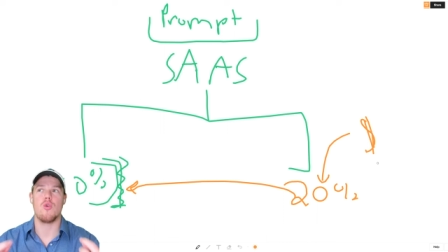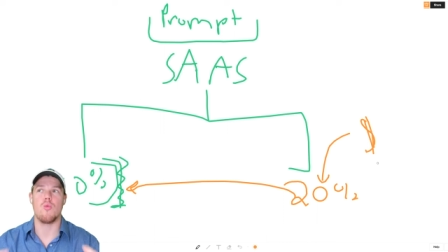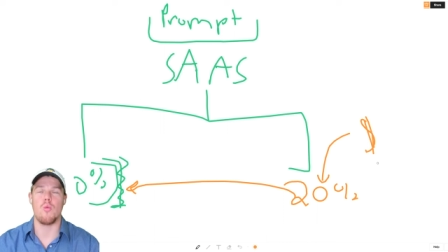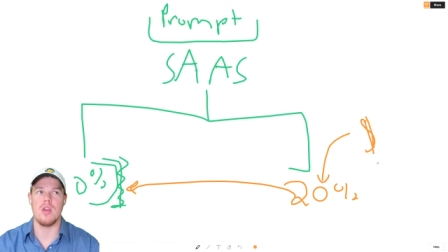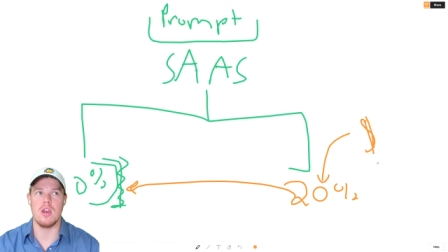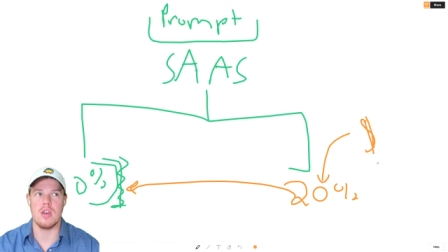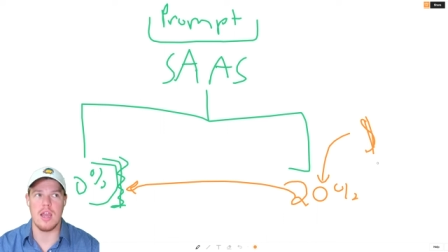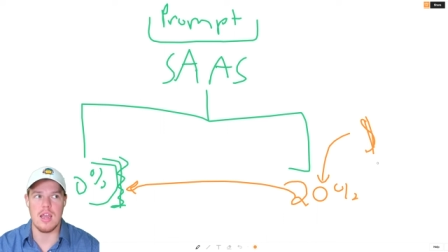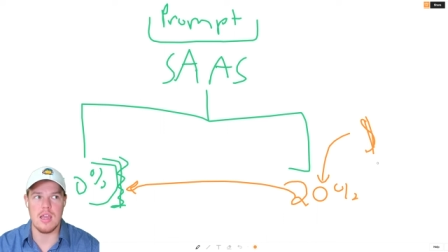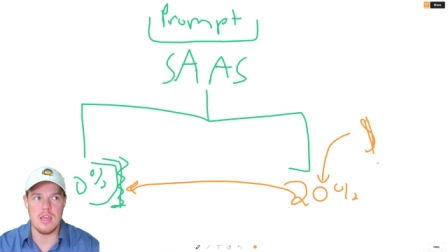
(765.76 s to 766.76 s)
when
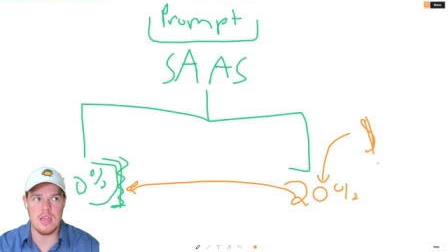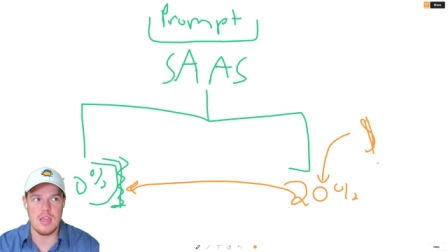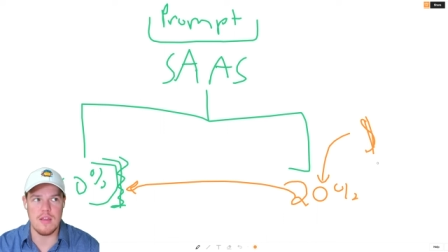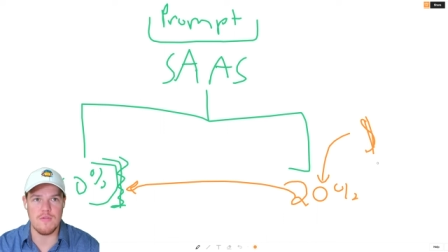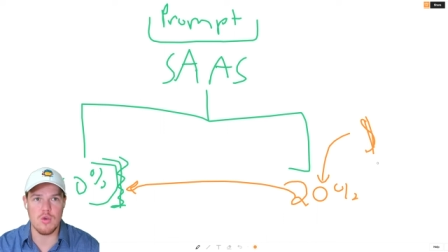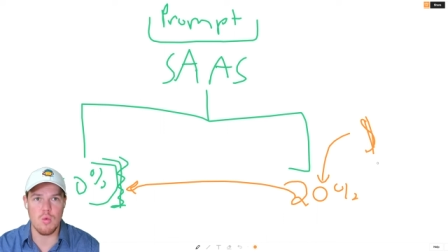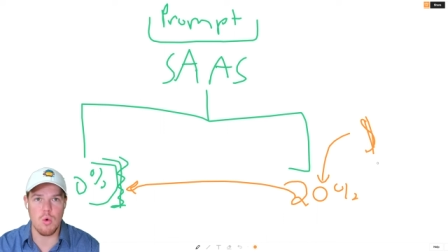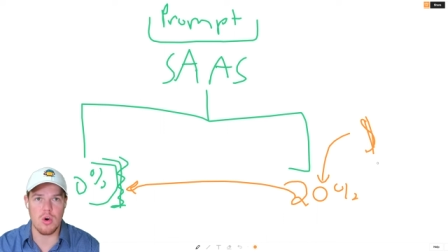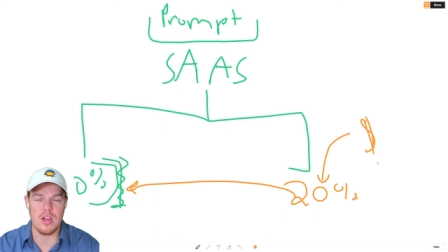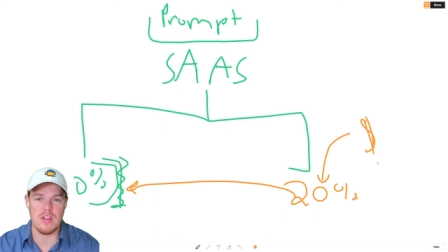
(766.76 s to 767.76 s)
a if you
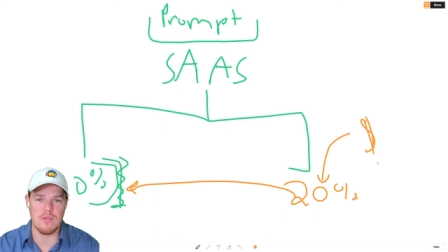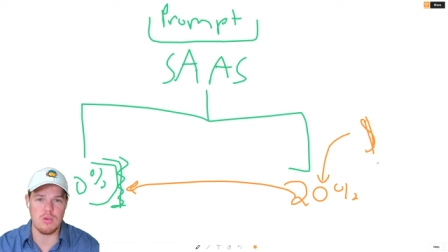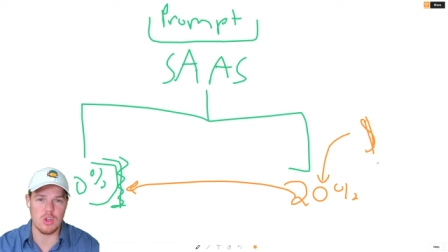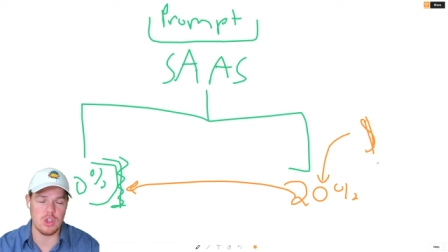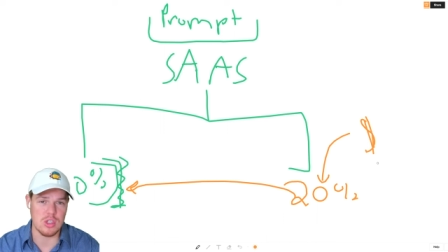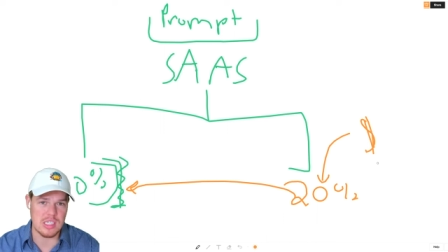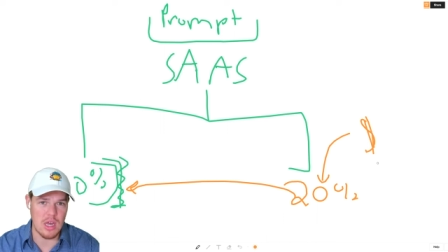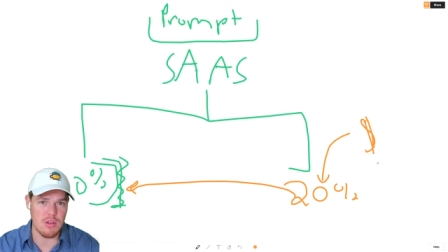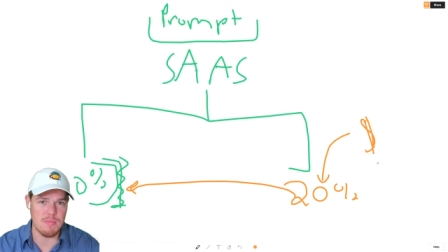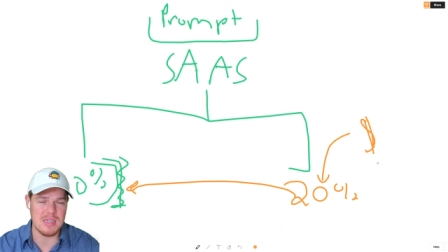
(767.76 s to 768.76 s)
were in the future to
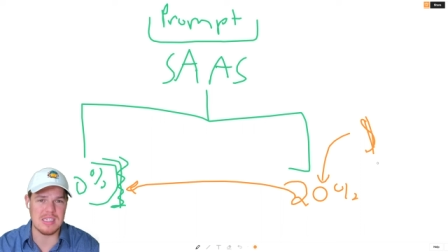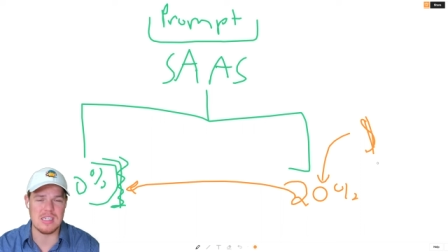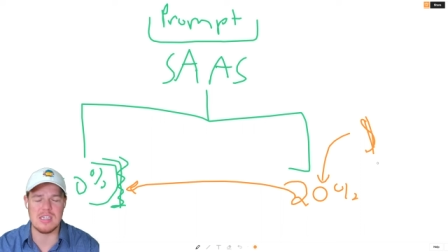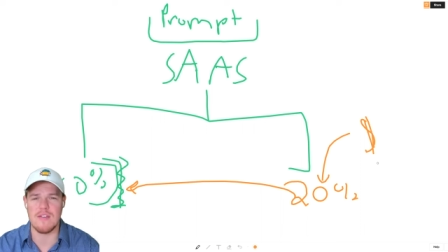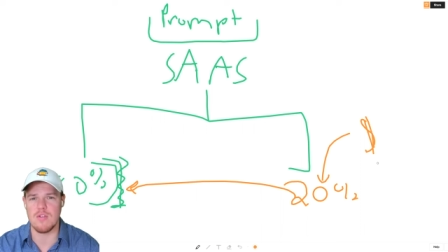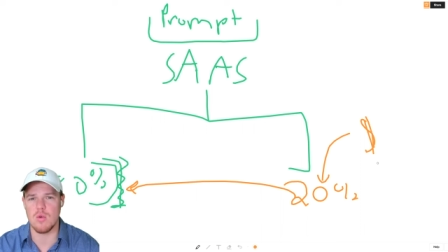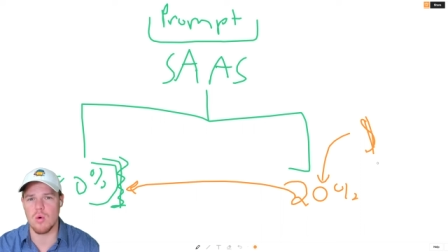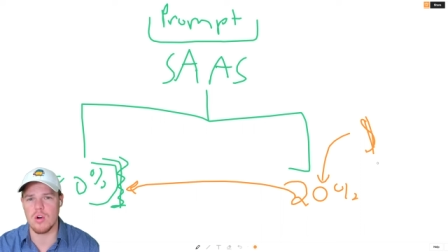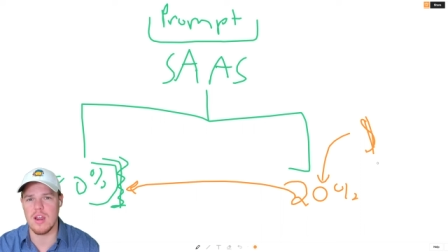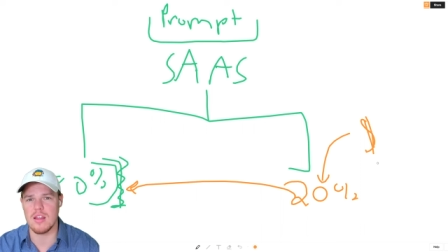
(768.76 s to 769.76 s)
sell the business, if you
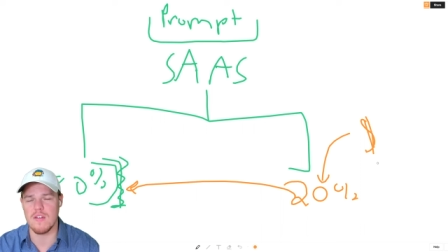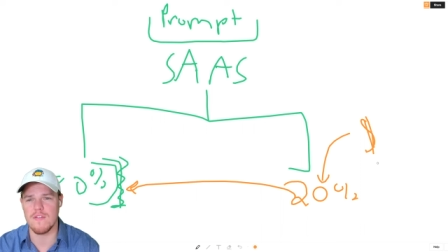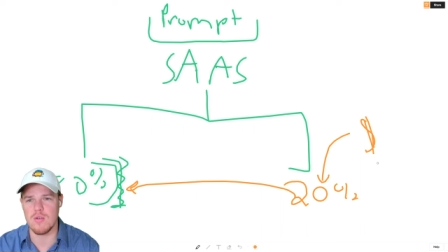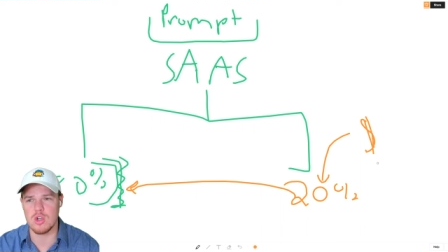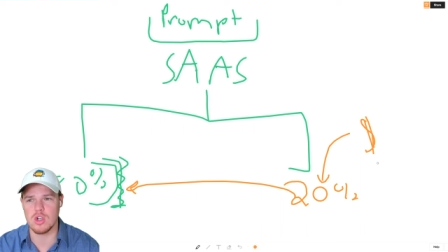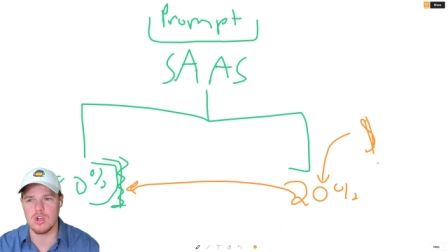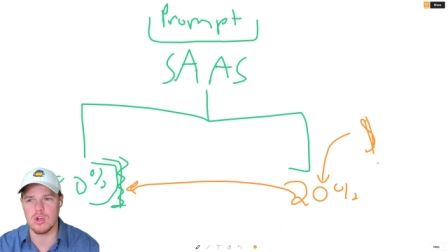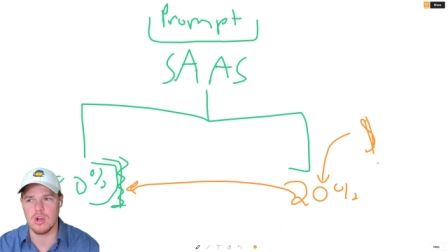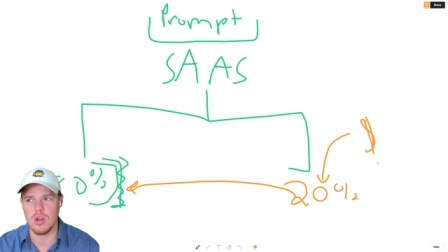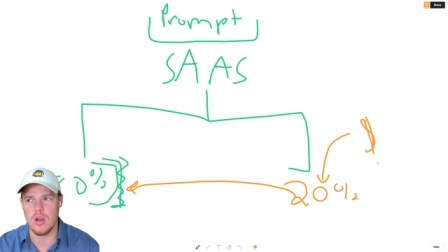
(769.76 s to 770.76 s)
were in the
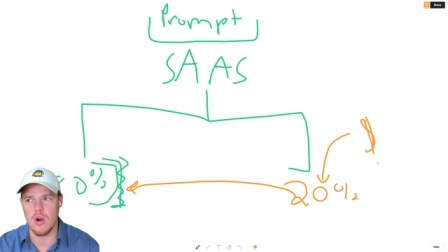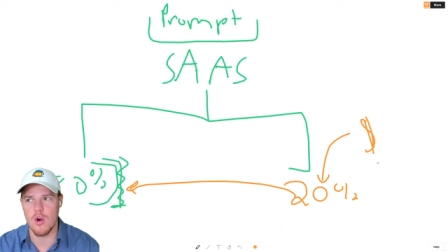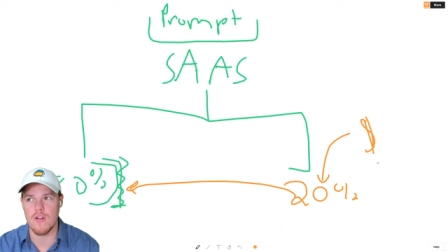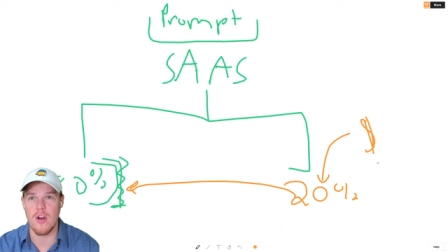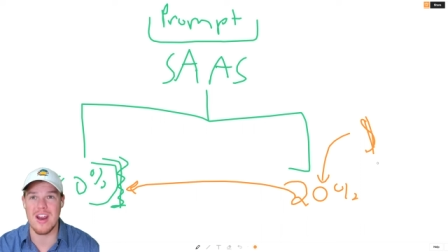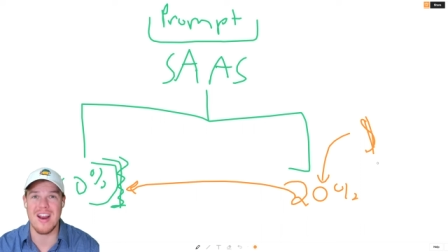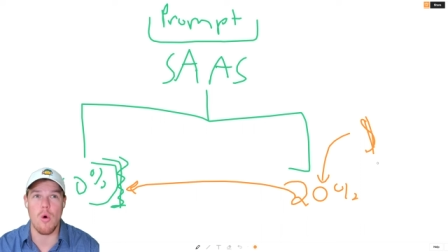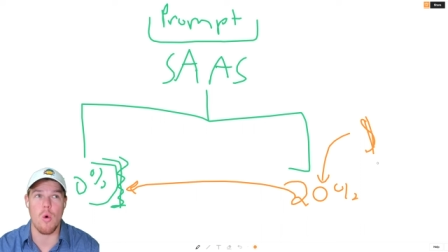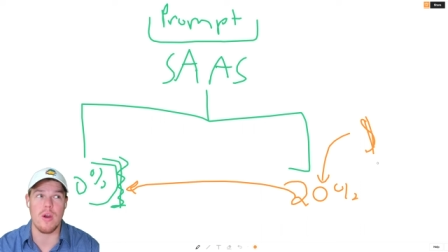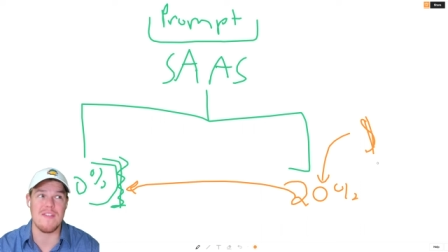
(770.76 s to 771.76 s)
future or
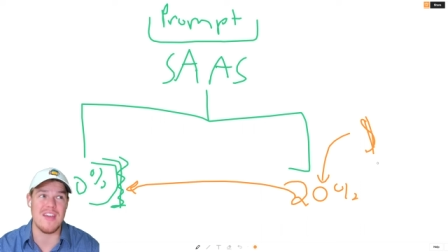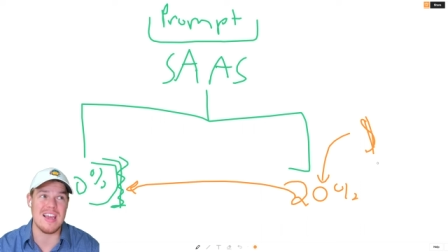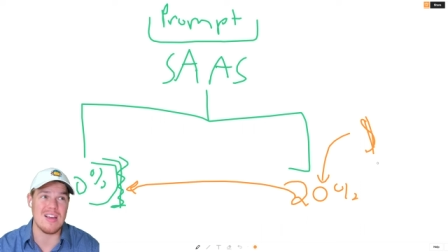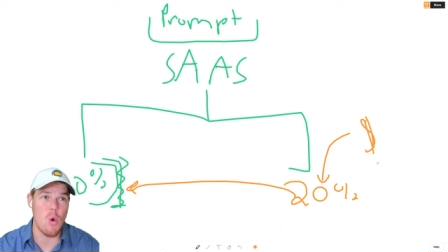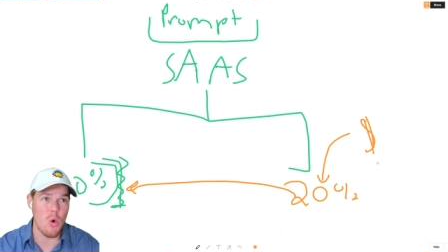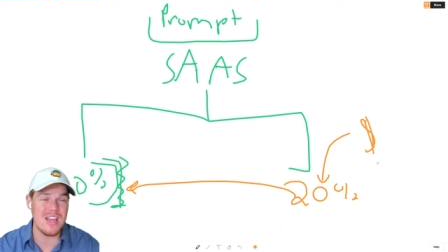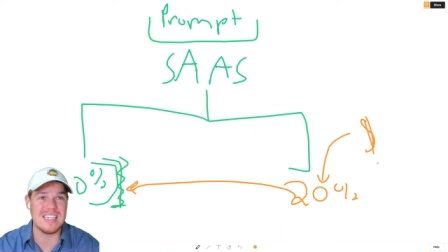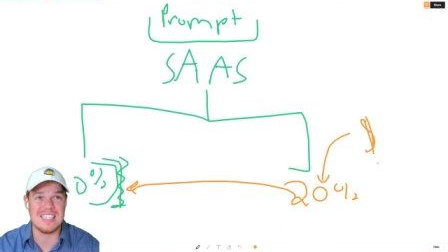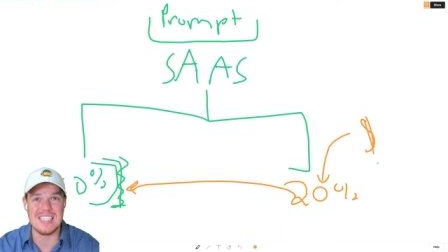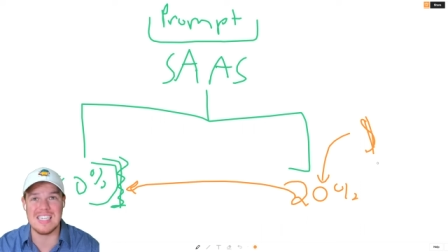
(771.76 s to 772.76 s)
or if a already
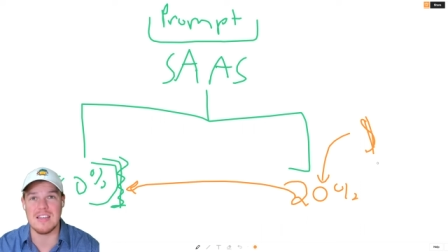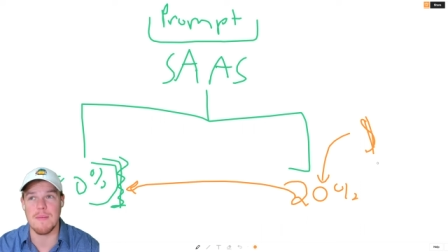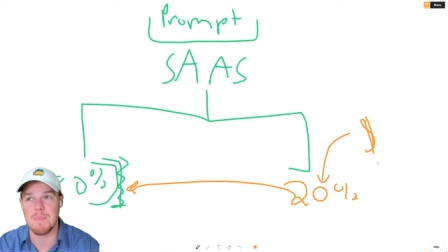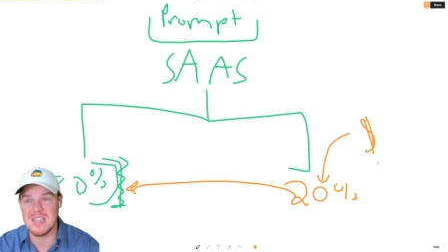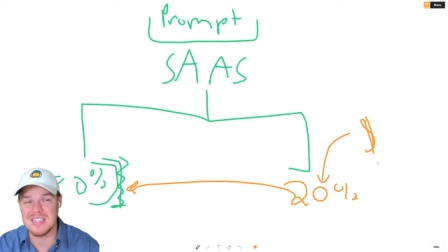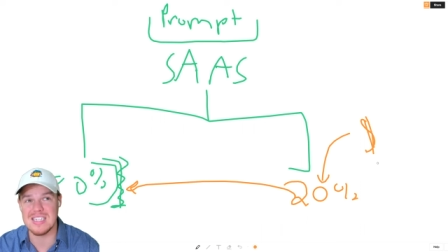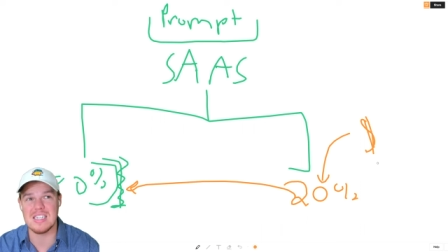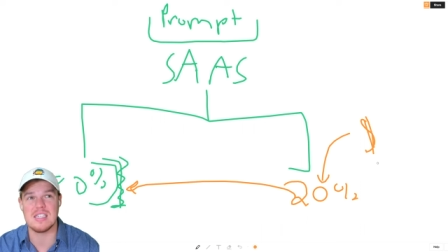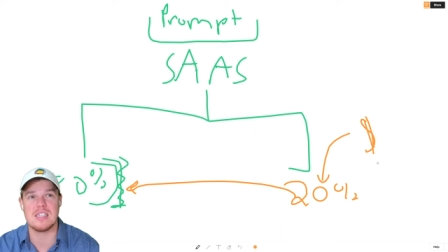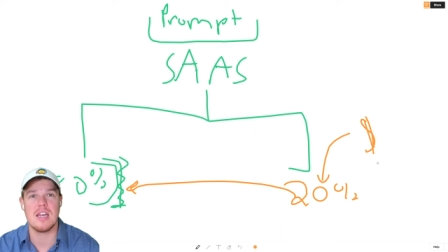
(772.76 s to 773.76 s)
existing
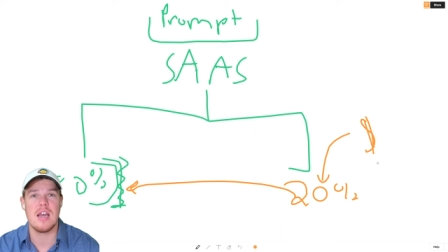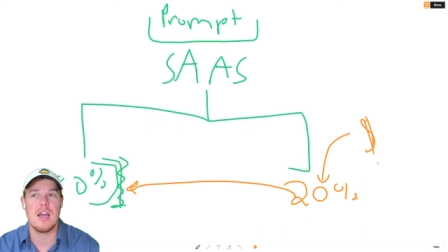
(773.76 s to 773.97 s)
business